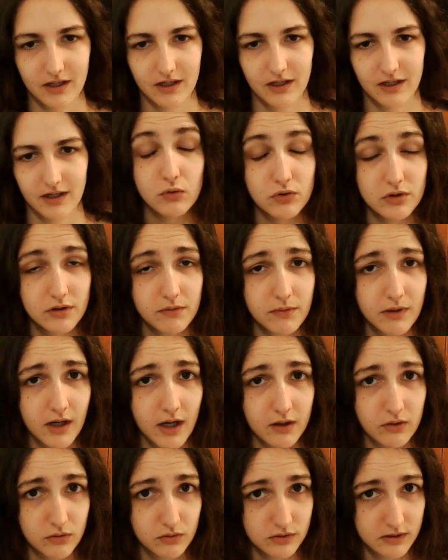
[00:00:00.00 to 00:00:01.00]
And usually
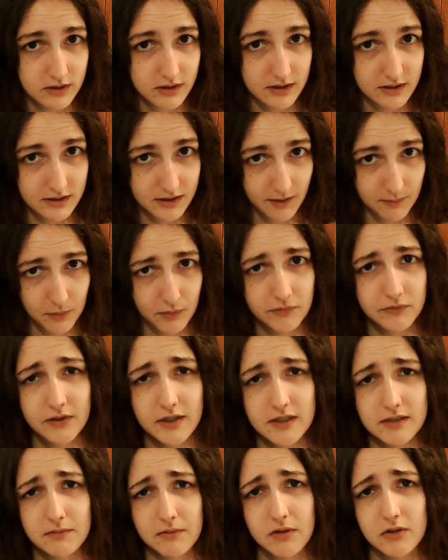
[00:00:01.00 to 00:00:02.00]
when I use these type of
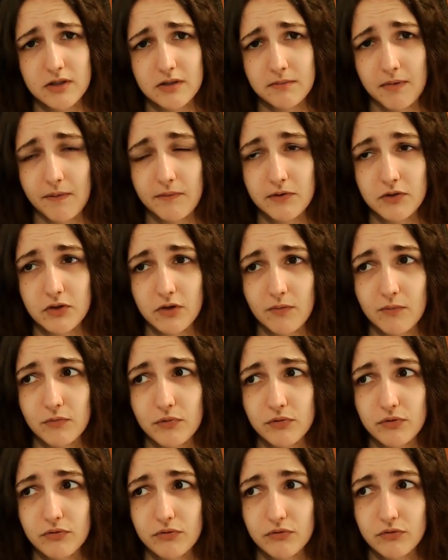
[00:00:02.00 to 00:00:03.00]
trains, because I'm on
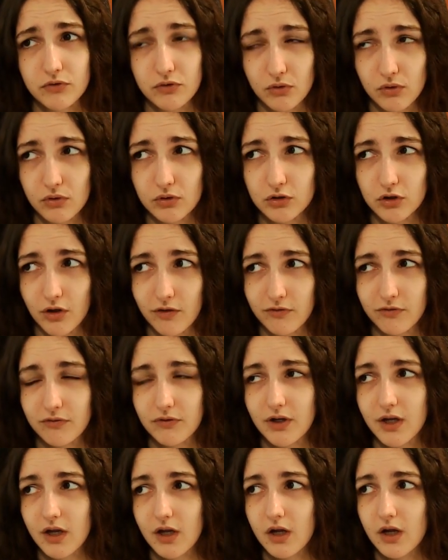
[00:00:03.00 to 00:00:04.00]
some sort
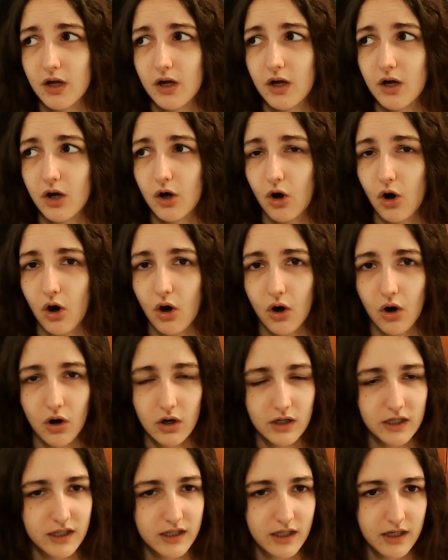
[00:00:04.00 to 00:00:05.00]
of
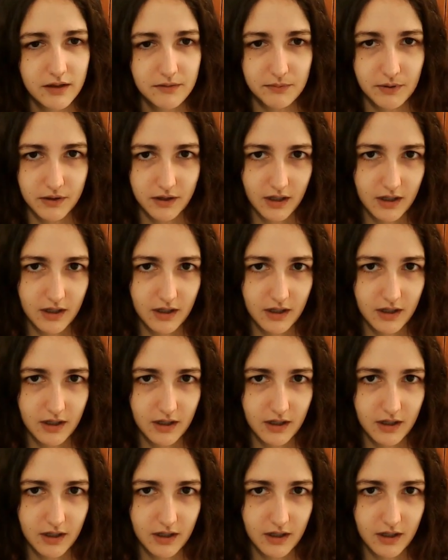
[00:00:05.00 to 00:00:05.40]
holiday